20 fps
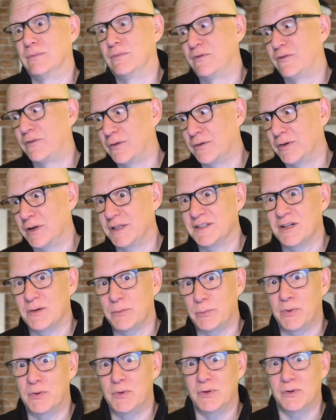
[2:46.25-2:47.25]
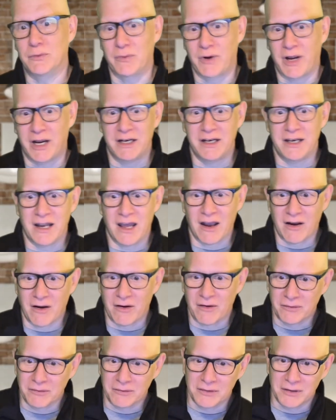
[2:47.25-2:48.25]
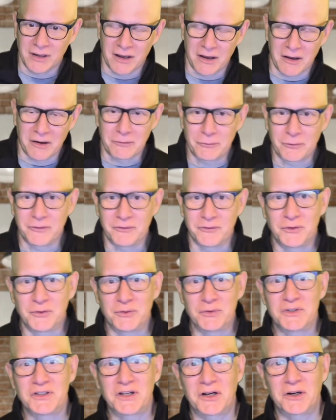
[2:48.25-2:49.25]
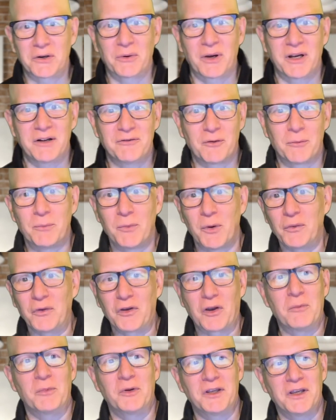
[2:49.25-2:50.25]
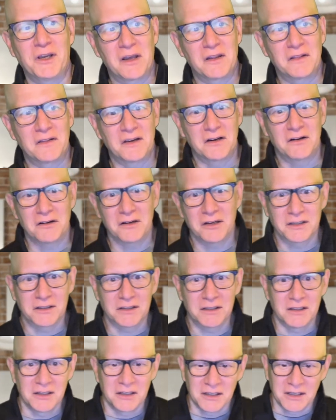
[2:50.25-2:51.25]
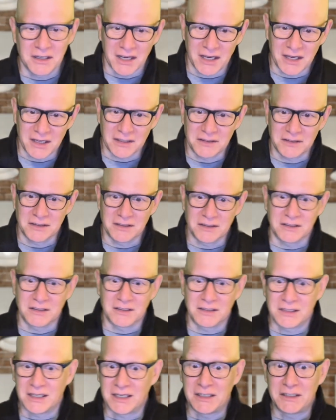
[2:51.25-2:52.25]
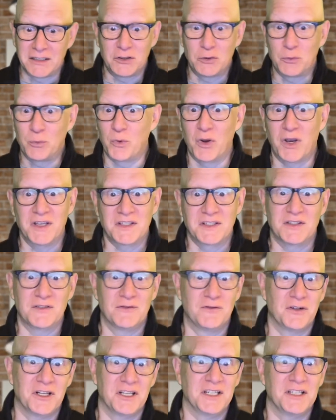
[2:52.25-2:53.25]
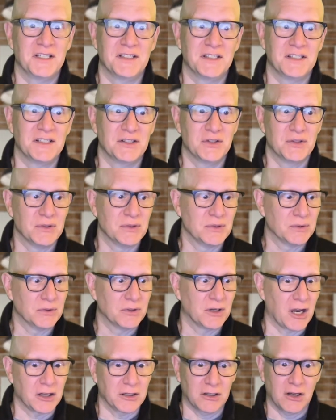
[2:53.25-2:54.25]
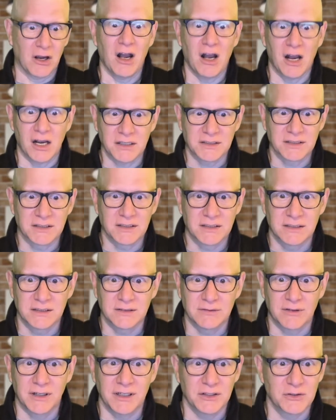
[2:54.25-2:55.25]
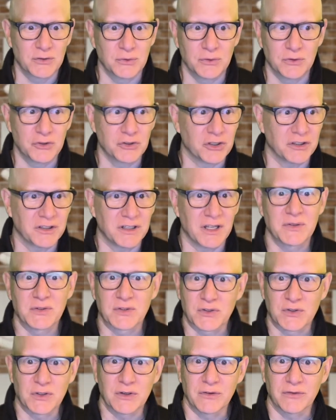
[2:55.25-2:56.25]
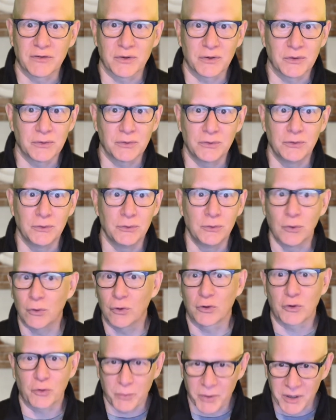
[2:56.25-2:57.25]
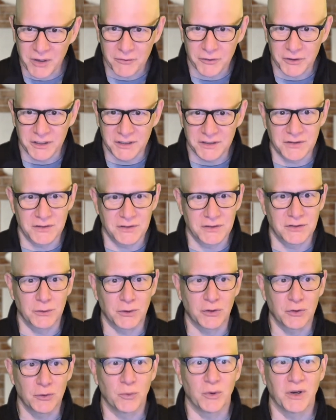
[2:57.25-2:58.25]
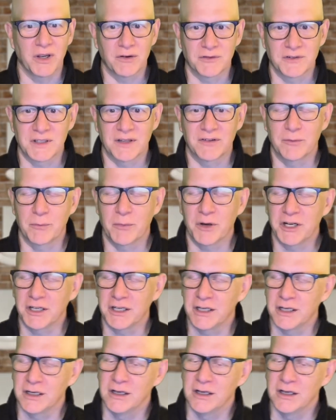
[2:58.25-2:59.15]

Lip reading: For example, right now, revenue is not great for most companies out there, and in AWS, it's very easy to cut costs, right? As soon as you shut down the server, you no longer pay for this. It's a good way of saving money.